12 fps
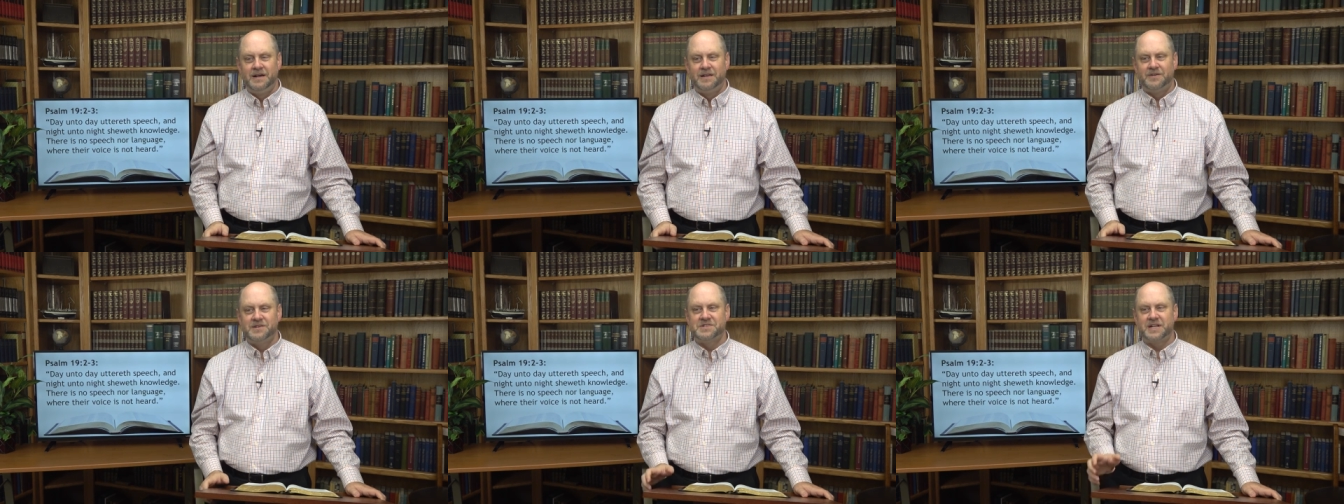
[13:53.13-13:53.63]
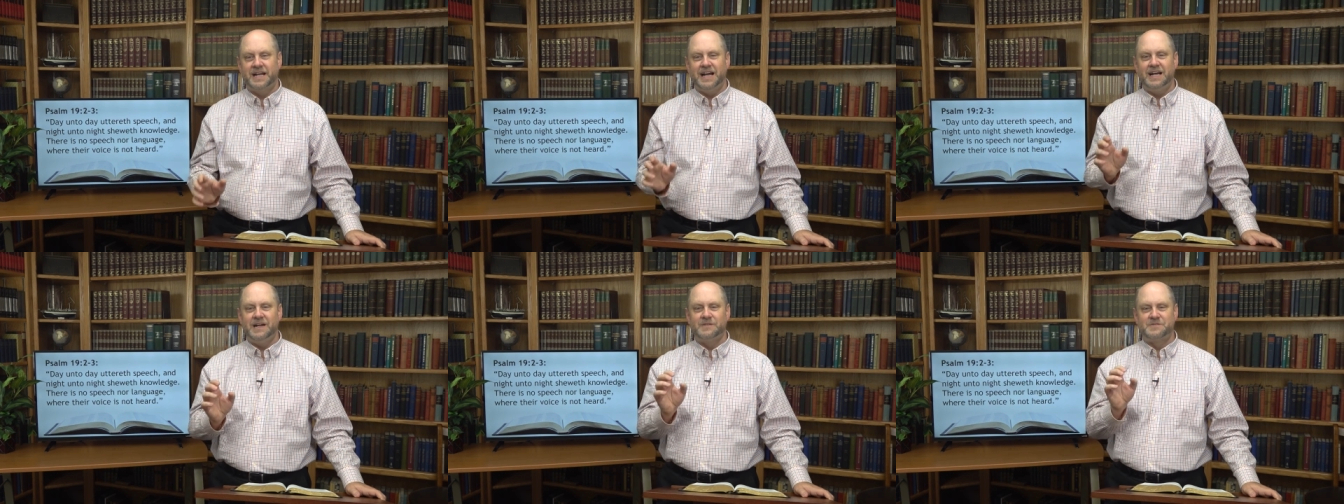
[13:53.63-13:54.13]
There is a
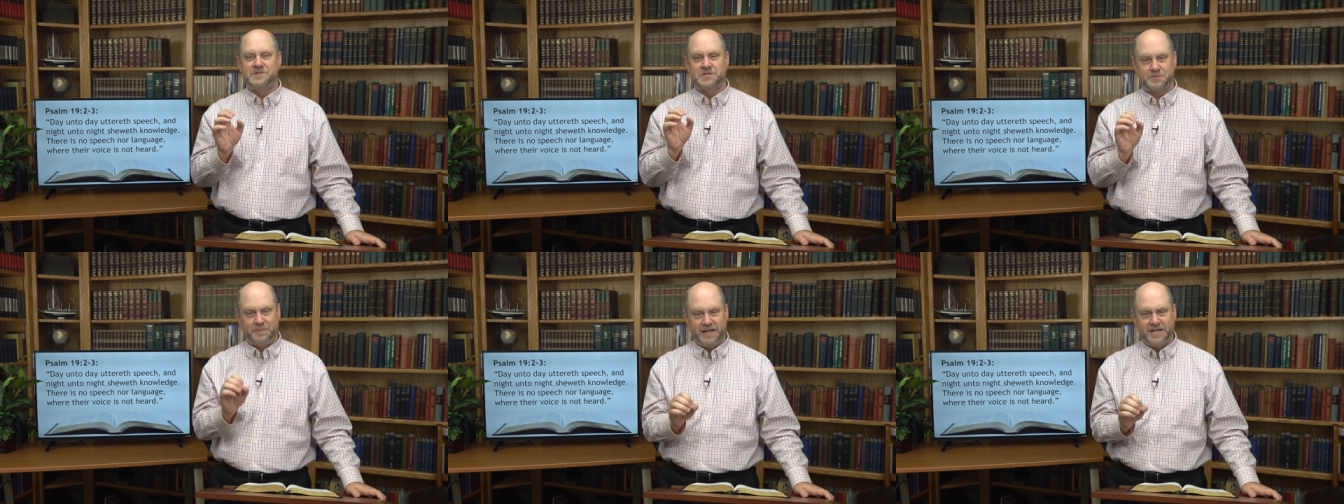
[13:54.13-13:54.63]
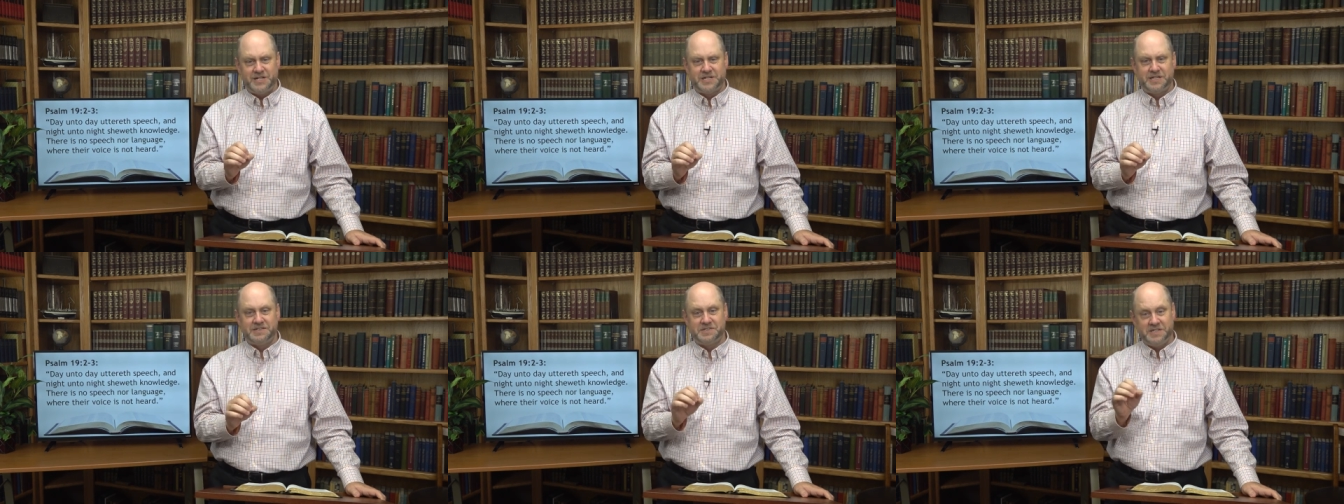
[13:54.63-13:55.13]
kind of speech,
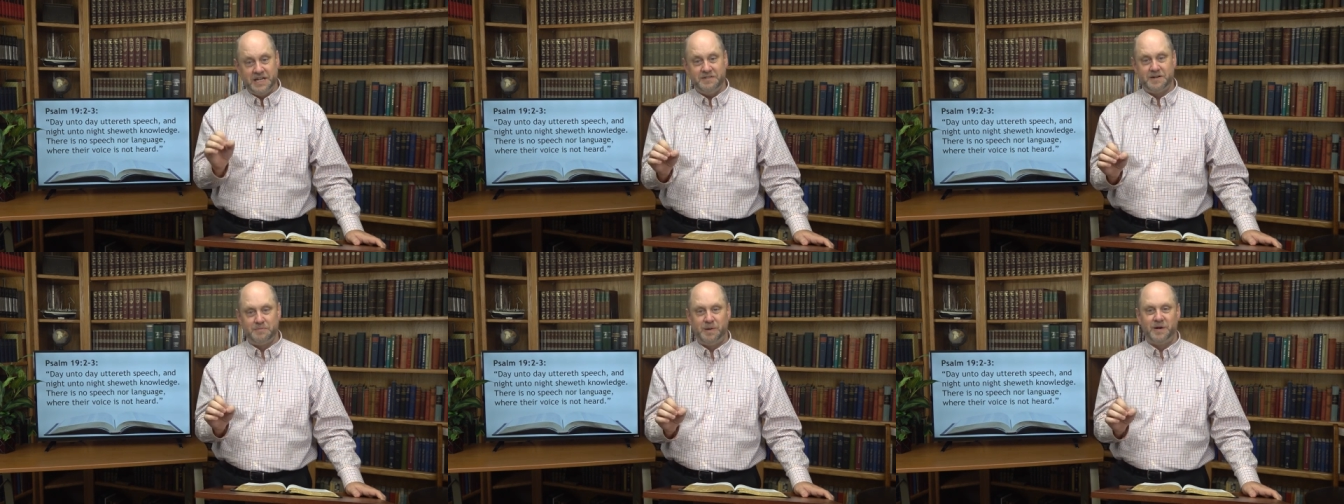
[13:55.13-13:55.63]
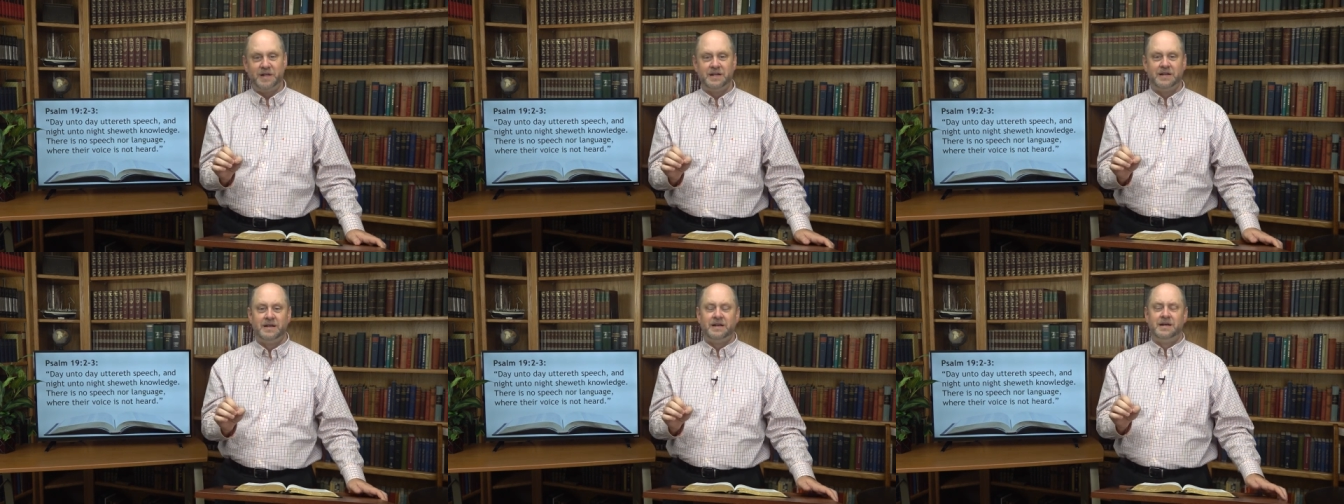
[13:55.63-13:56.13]
as David put it,
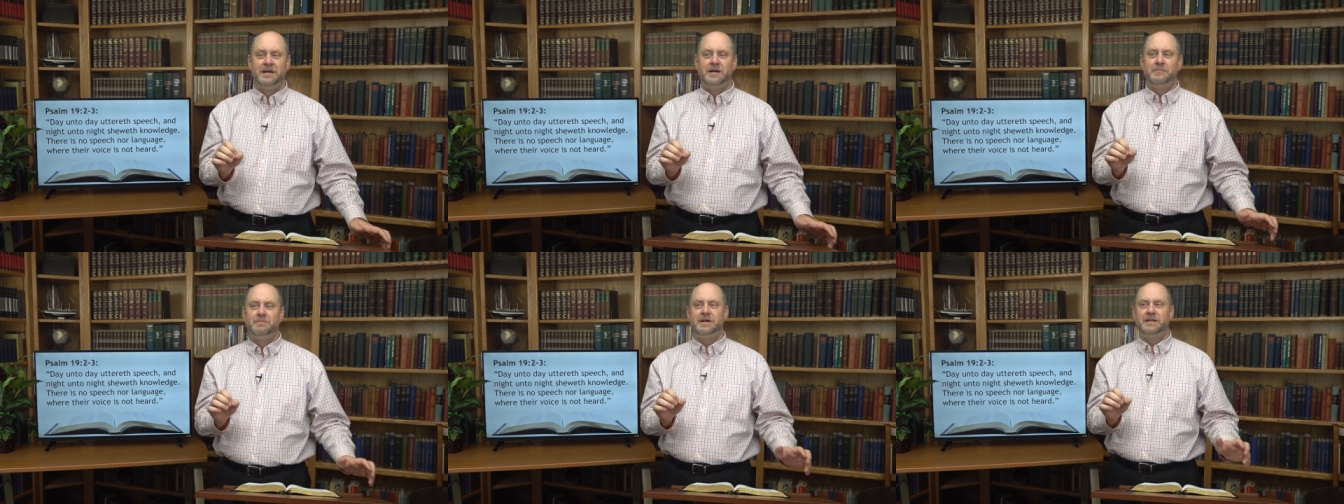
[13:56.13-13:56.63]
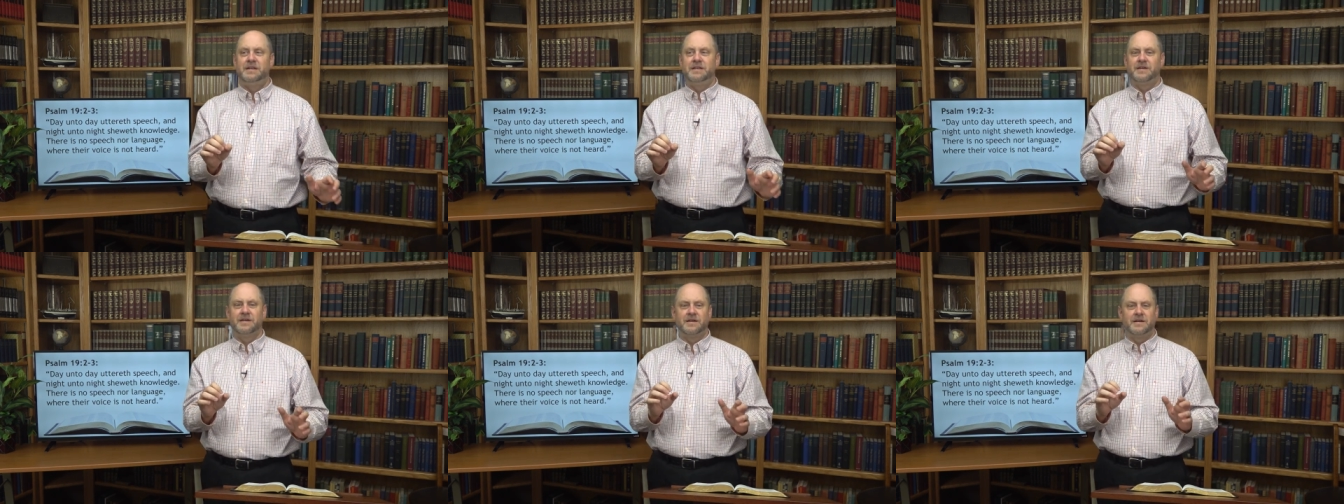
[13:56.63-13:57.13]
but
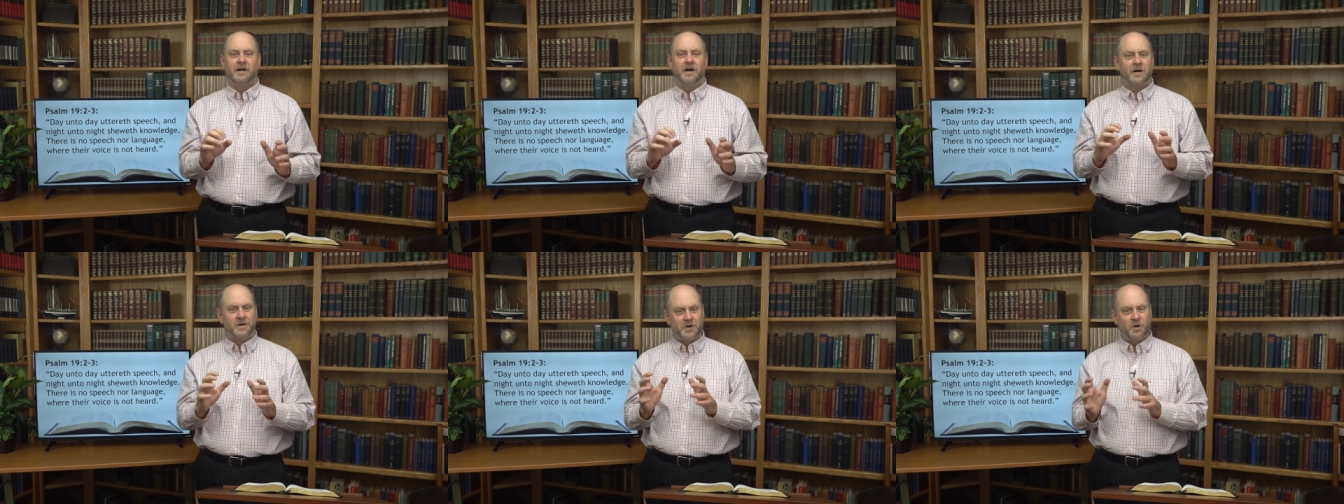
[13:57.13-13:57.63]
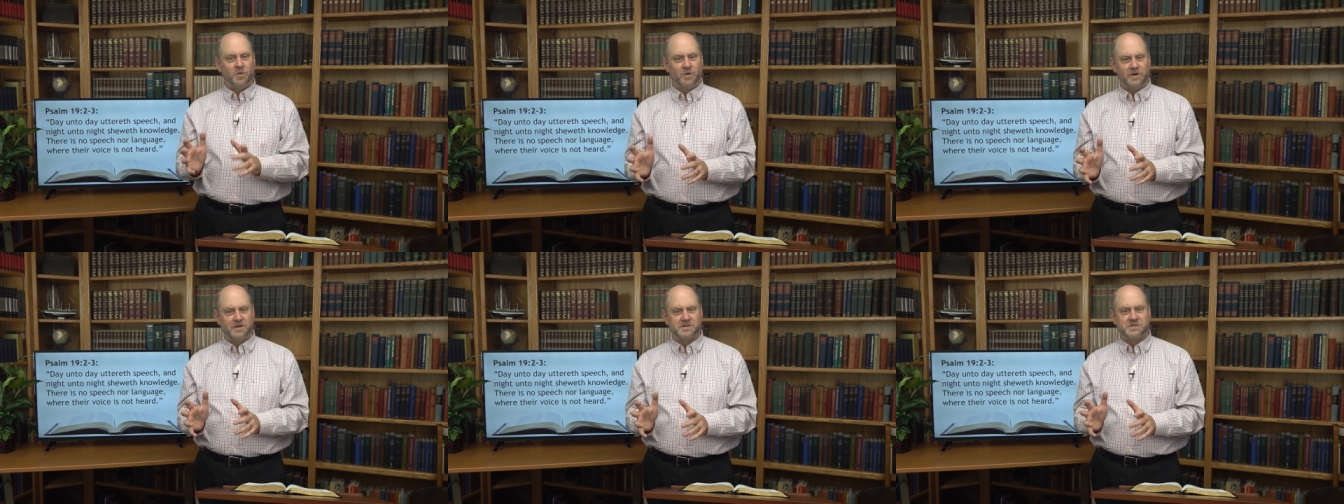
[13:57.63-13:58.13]
there are no
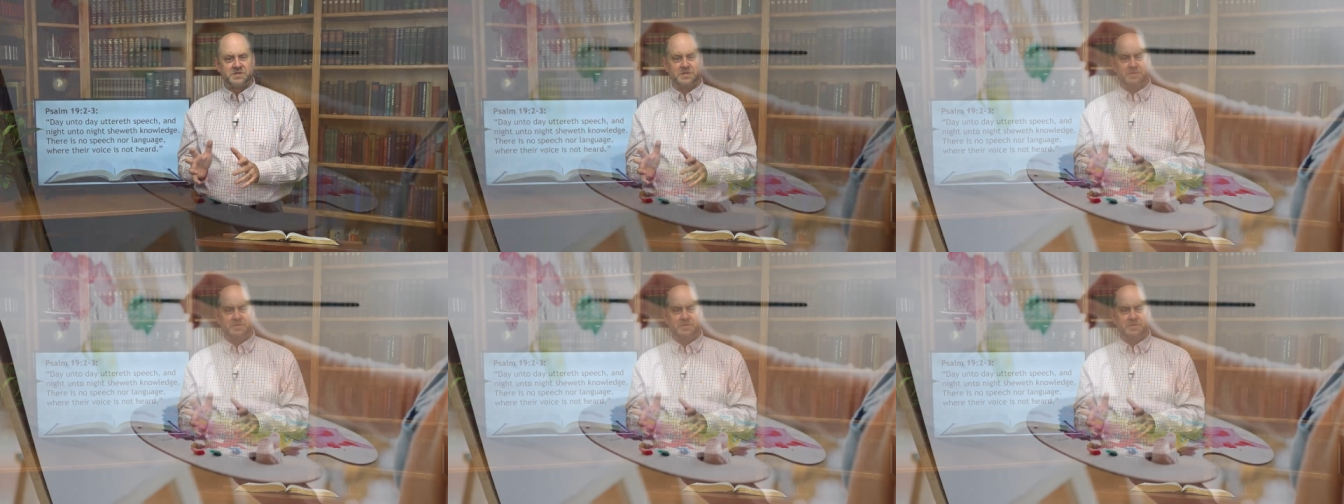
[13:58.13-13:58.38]
words.